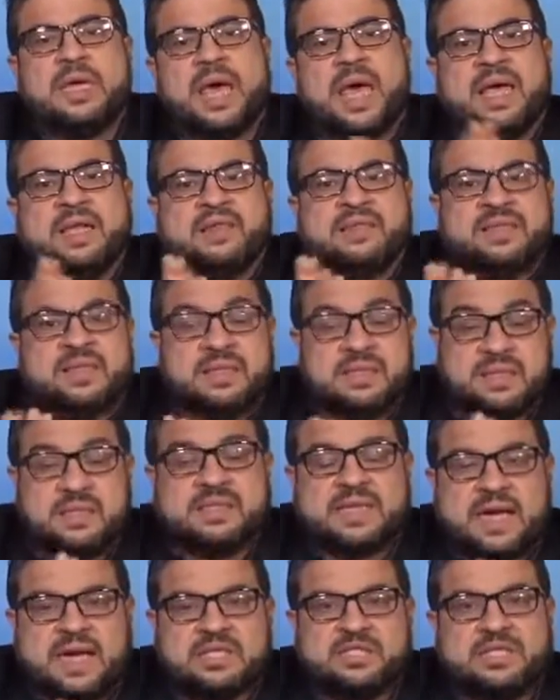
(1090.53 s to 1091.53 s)
And this
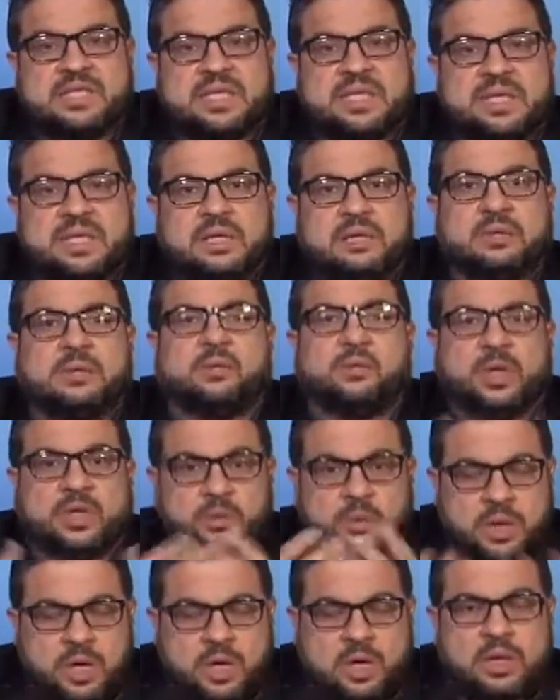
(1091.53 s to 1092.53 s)
is actually what
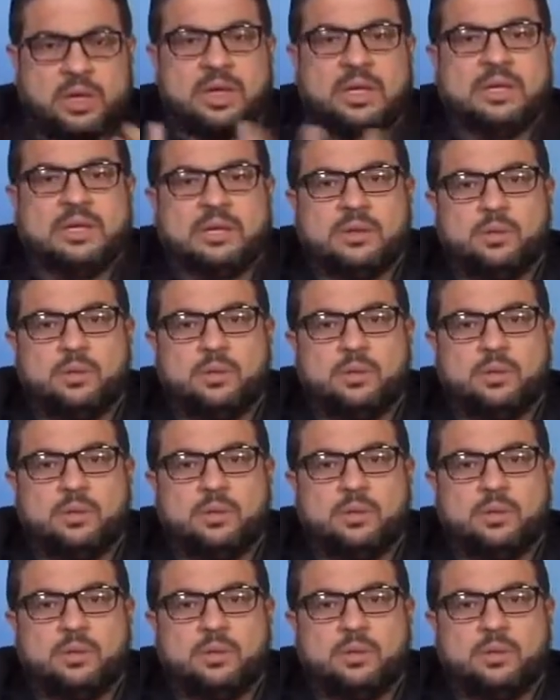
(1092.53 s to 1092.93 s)
we are